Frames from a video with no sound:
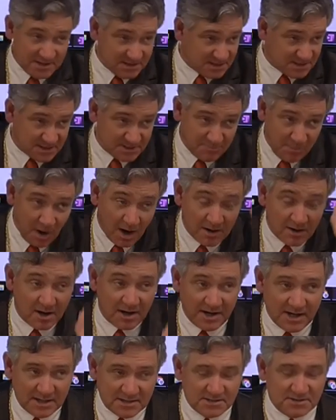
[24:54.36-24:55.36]
is a spot
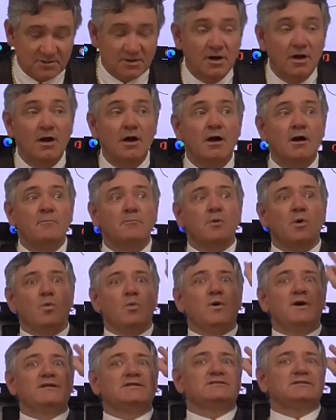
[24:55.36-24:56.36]
on answer. But
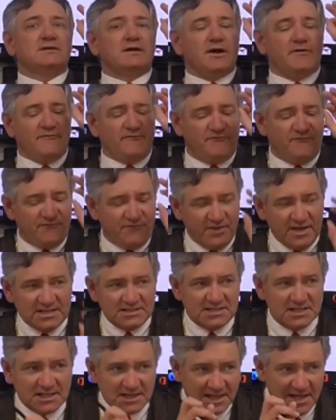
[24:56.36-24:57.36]
what is
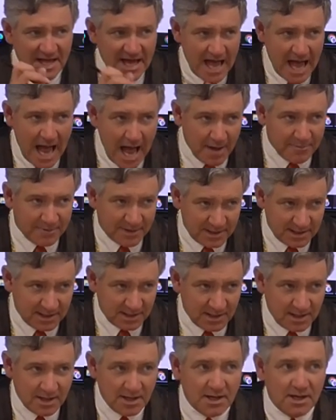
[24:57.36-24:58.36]
physically
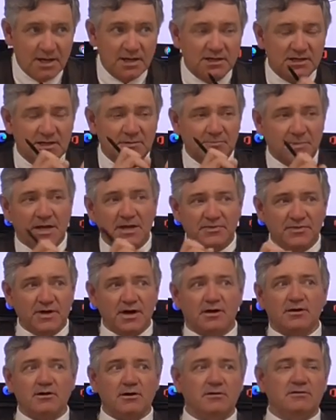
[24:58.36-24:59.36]
happening to make
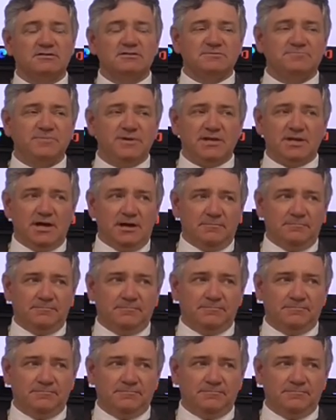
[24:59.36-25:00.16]
that cart speed up?